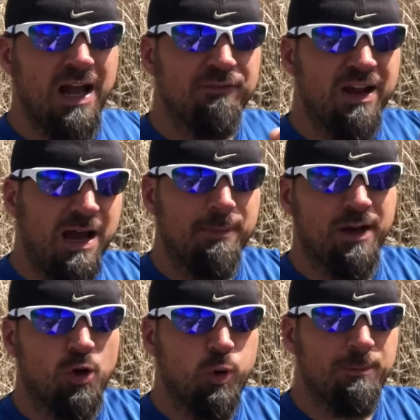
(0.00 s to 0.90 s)
I've got my
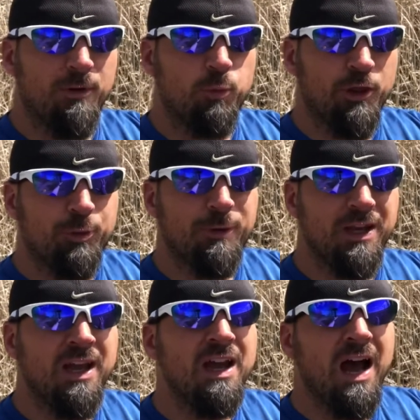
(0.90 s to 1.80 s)
equipment with
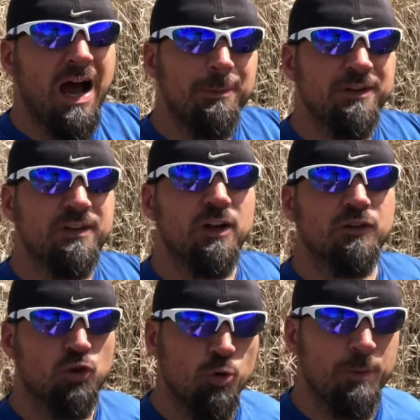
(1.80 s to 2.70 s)
me. I'm going to start
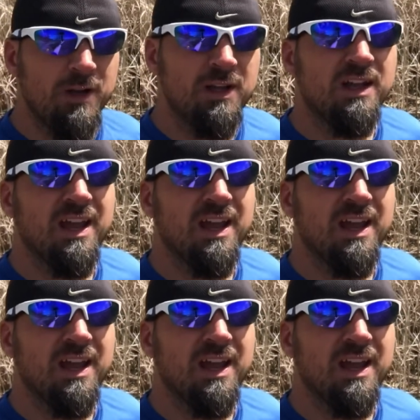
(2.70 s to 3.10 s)
scooping